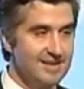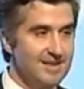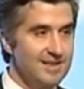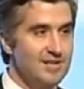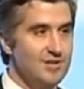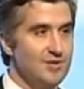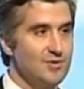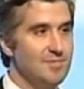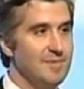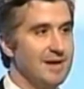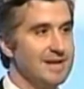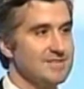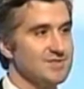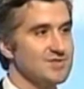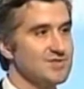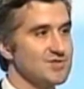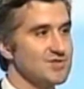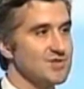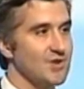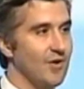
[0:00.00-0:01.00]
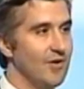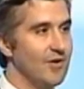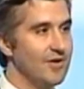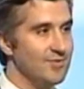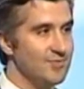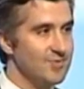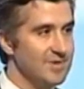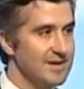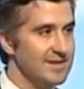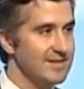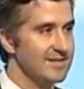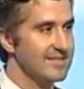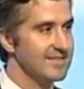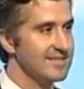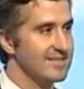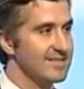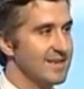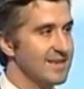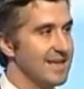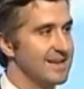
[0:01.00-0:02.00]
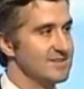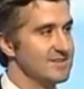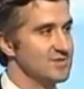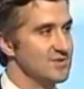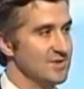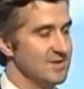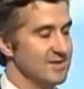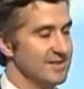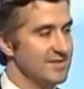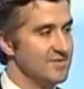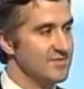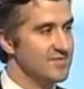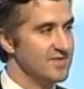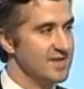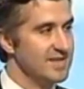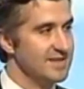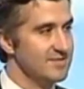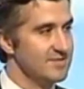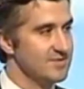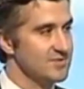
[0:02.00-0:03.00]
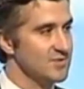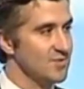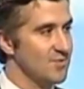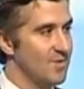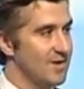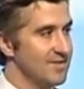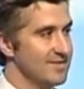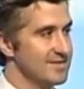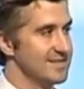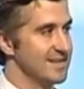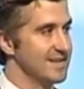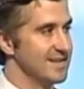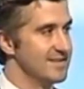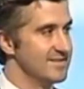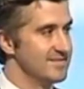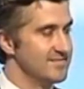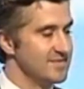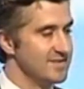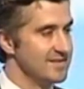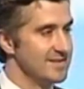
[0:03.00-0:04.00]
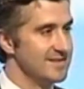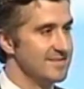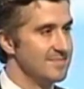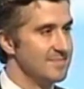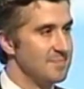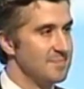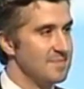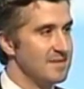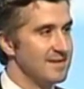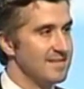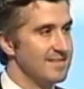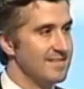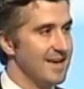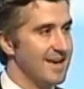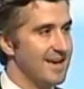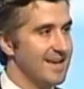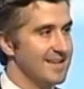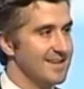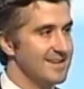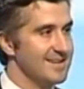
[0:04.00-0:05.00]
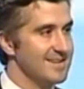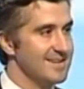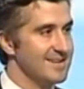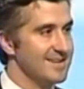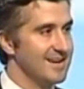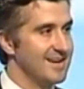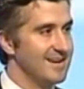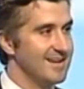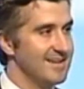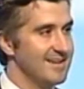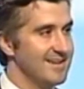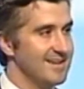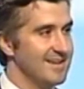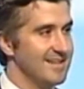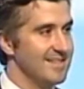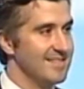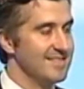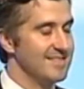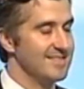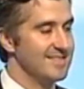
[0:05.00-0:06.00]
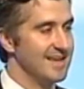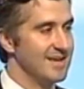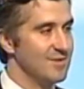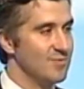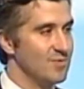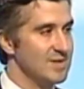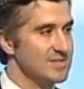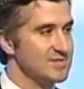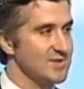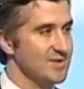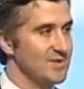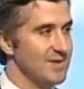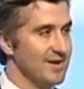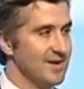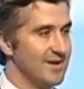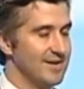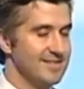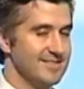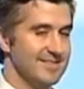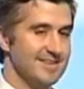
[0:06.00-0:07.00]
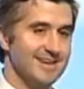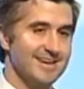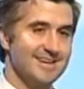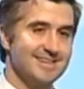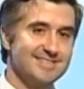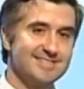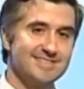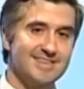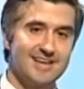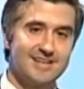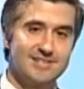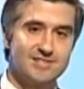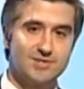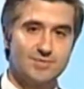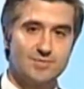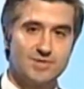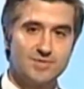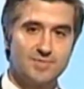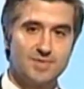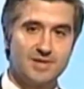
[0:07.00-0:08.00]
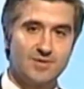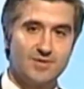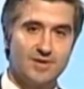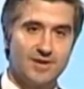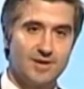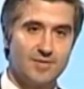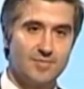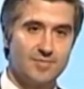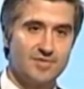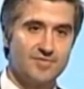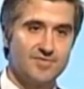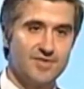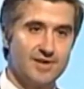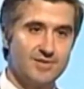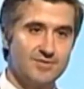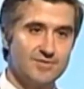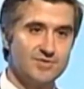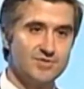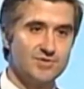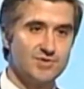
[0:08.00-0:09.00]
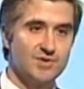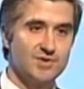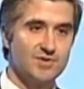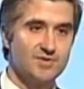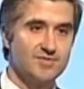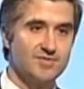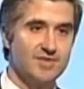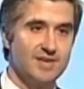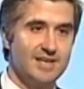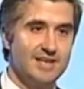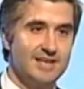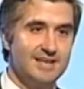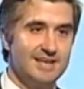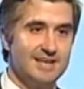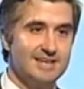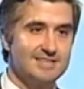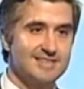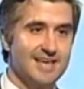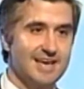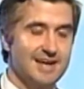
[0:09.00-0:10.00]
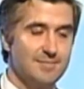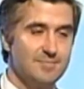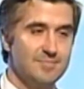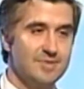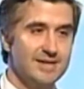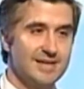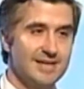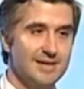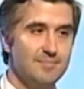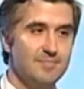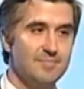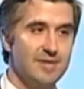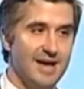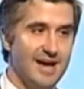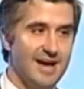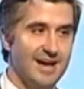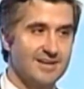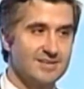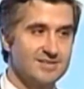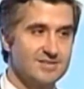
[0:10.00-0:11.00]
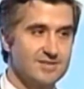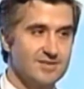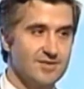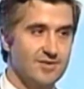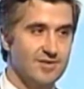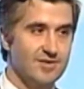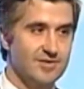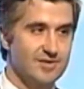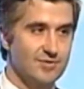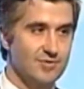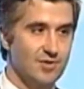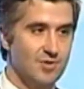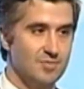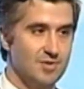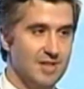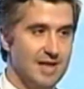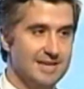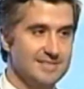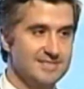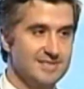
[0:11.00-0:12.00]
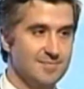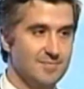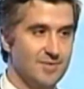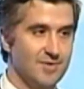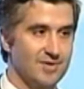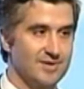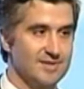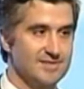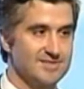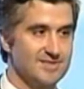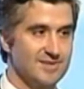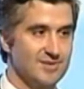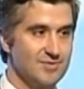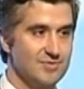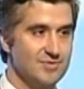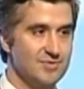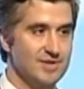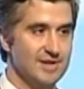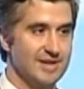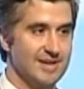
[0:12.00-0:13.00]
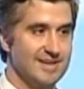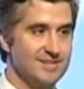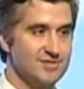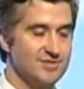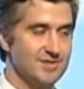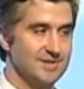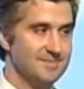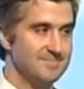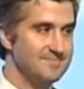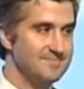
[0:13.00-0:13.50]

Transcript: you might start with, and it certainly feels qualitatively, that, uh, that what's going on in the United States and what's been going on with the Federal Reserve has had a big impact on global asset markets, including Asia.